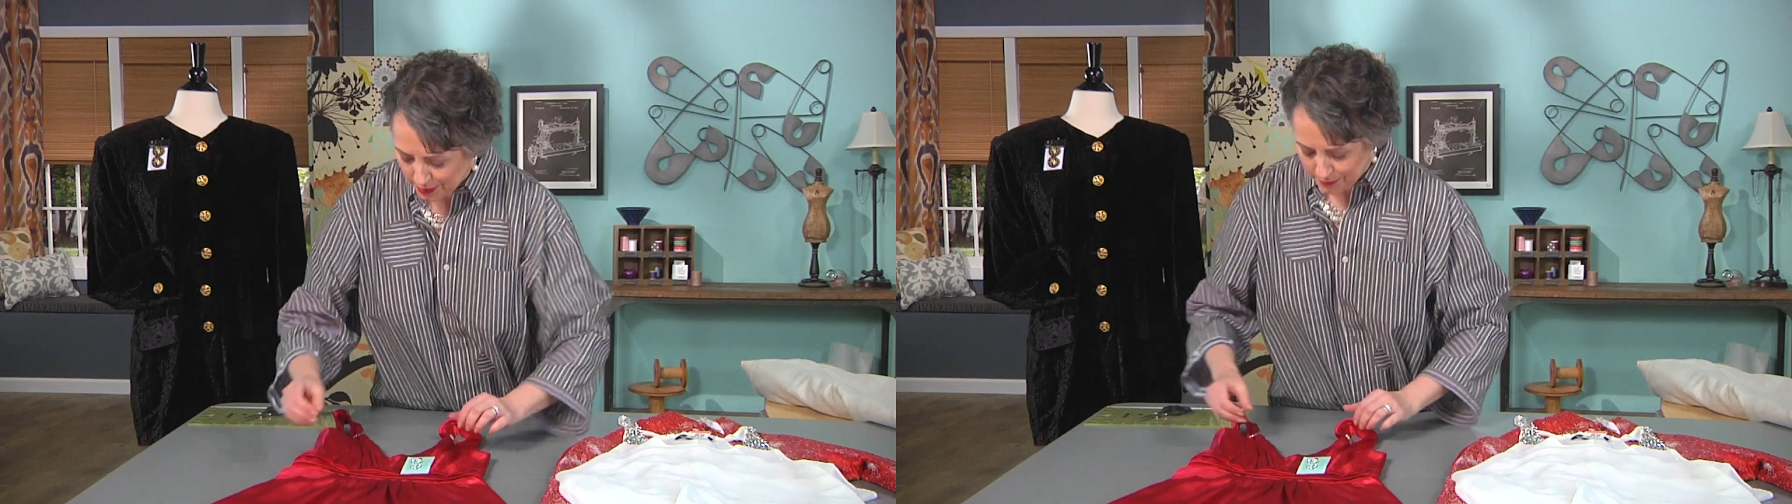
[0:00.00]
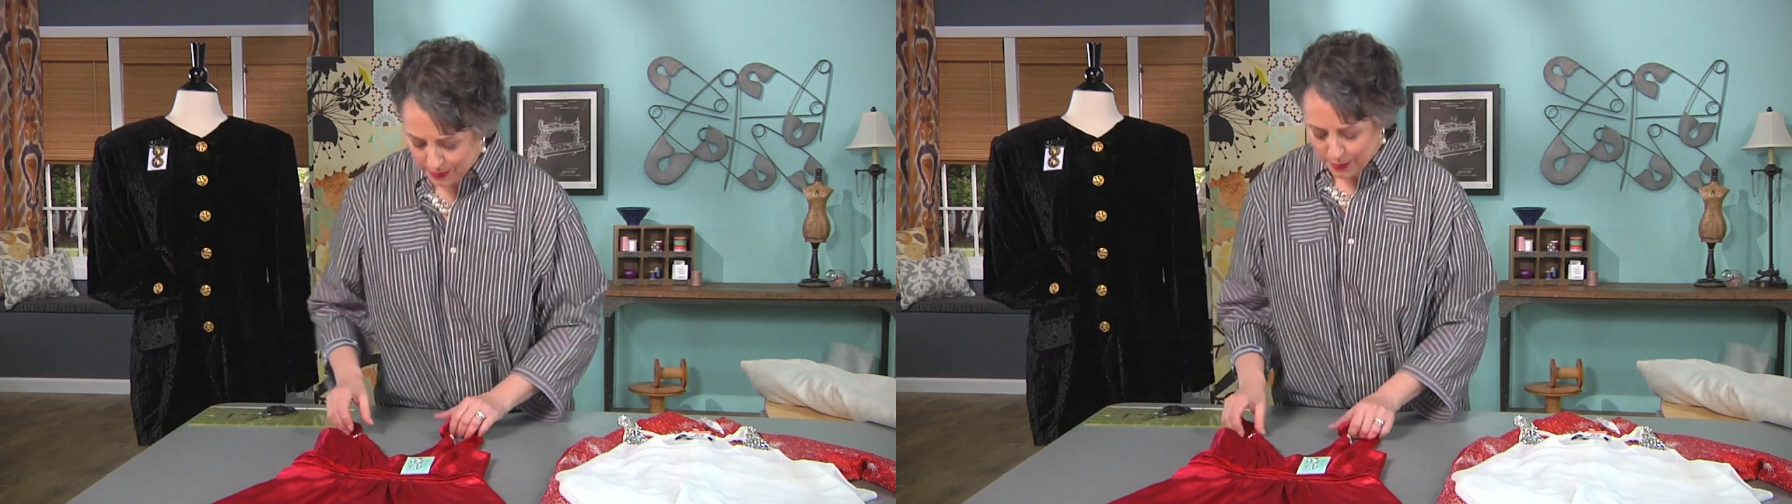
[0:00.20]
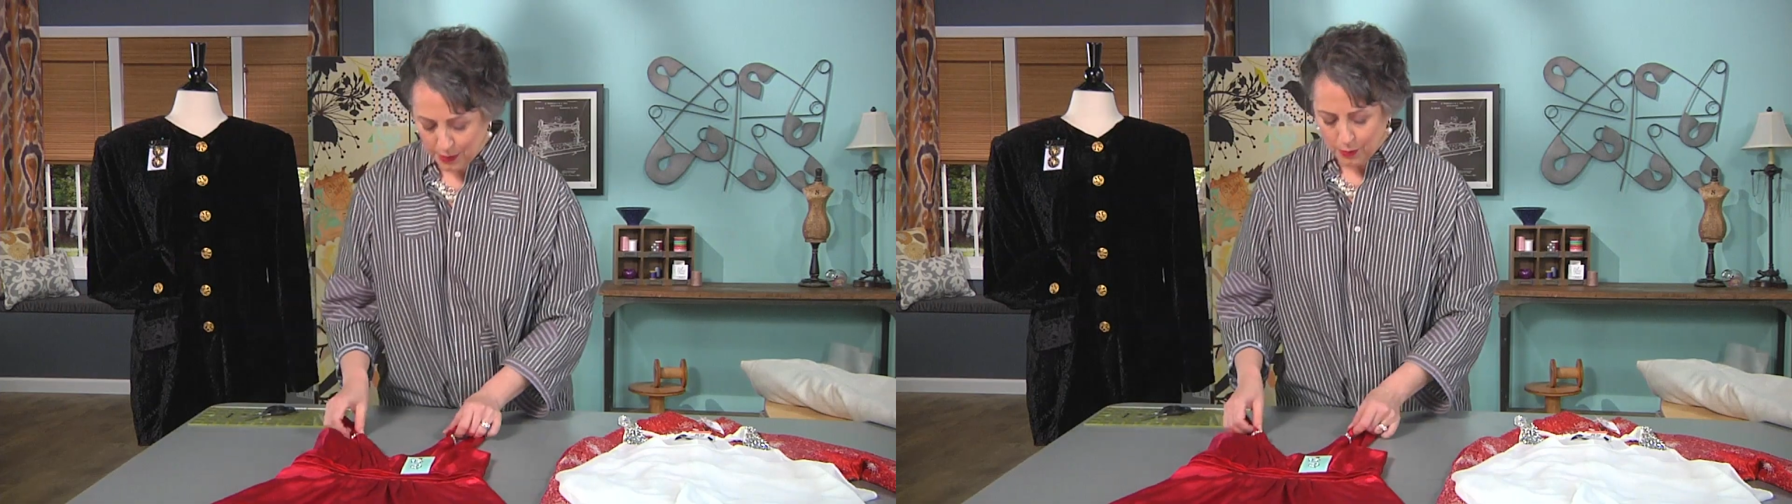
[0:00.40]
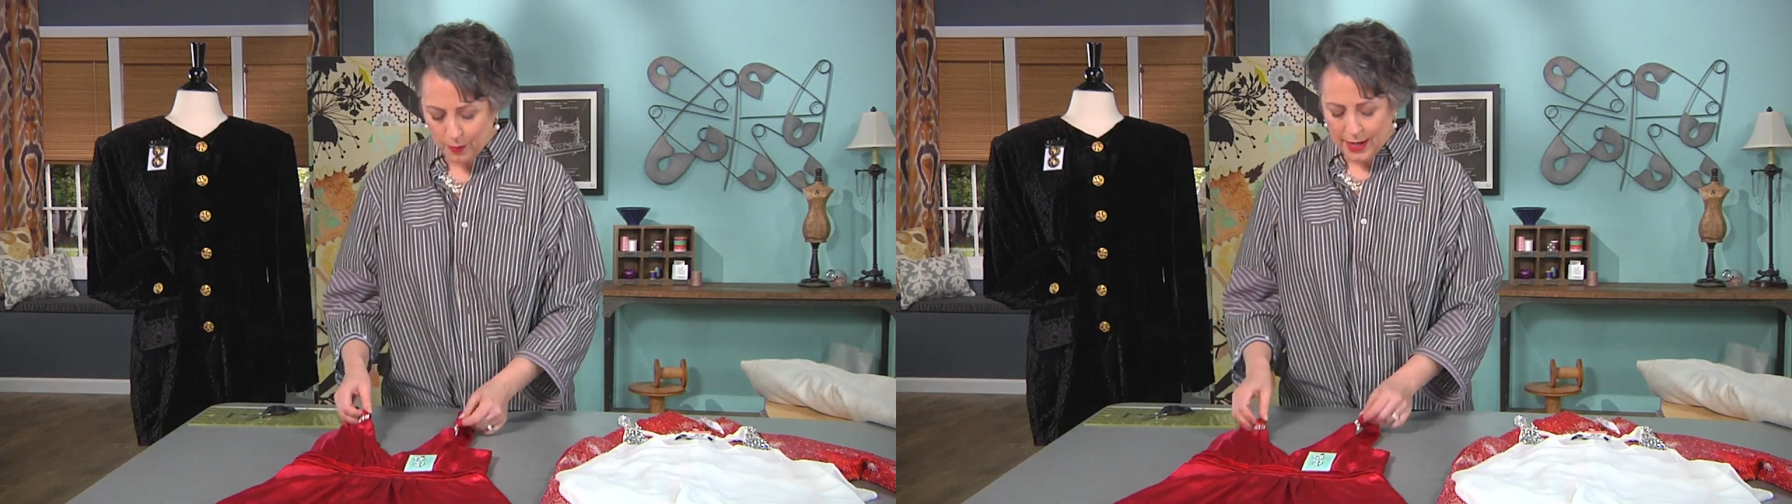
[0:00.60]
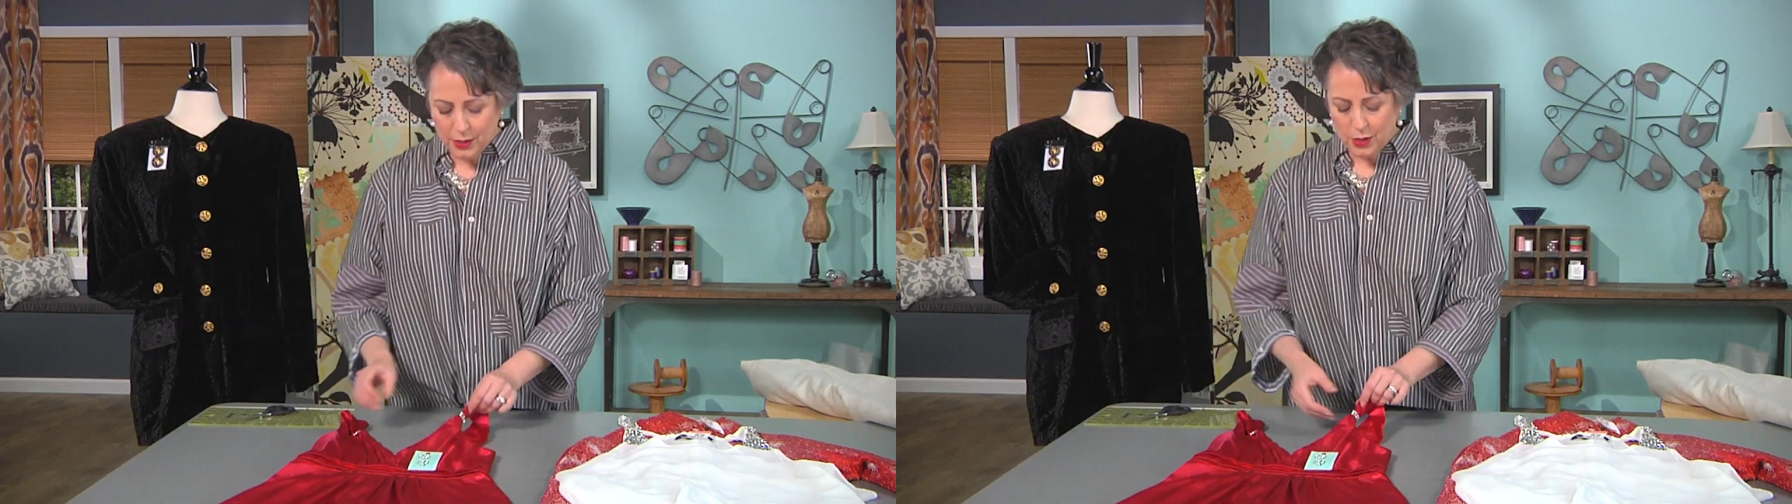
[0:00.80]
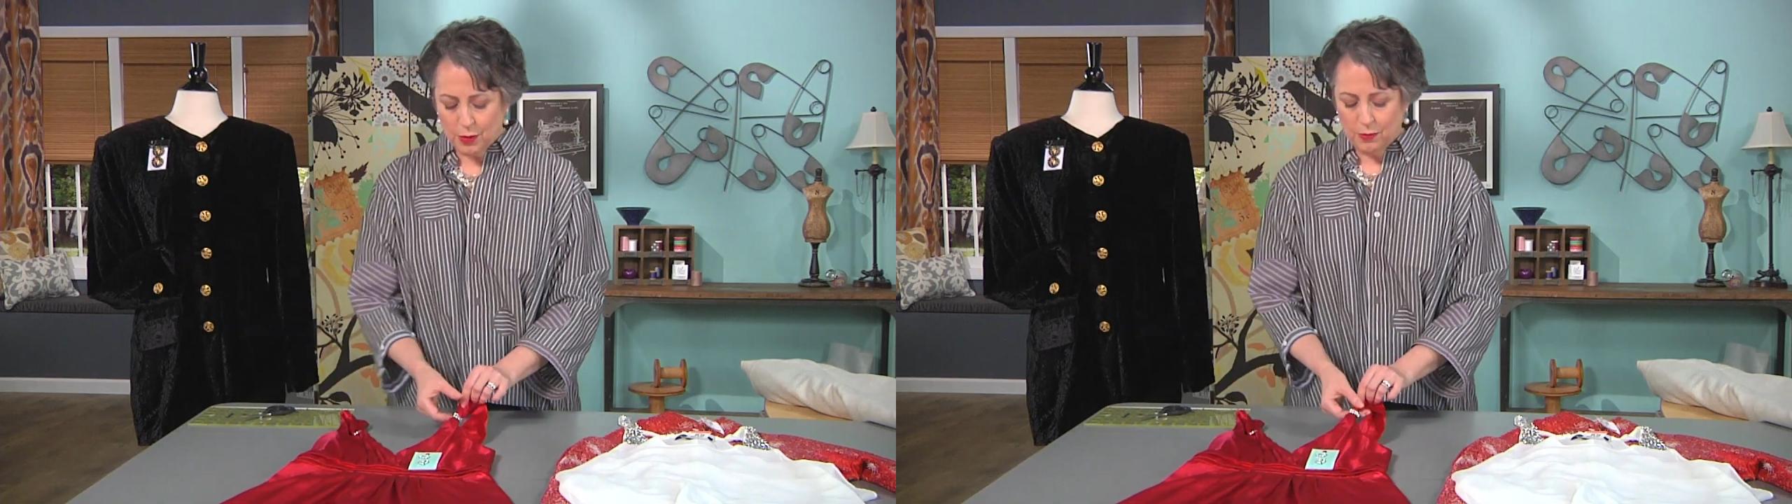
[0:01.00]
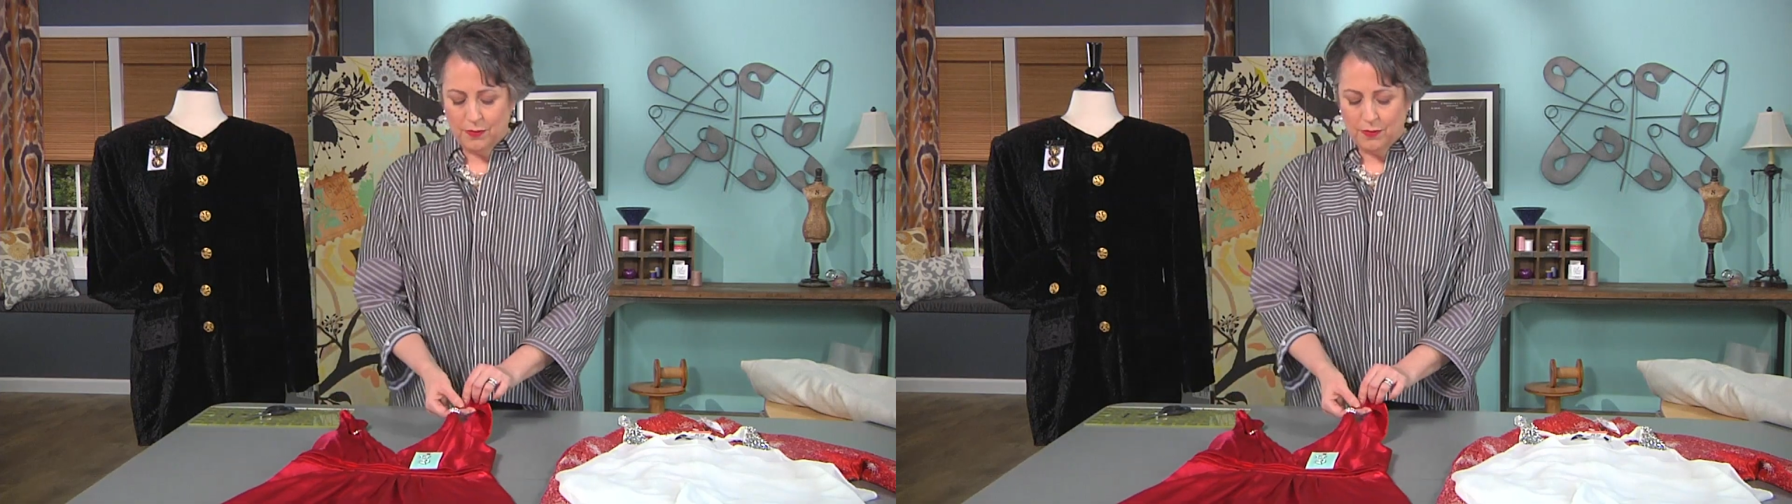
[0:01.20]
of the rhinestone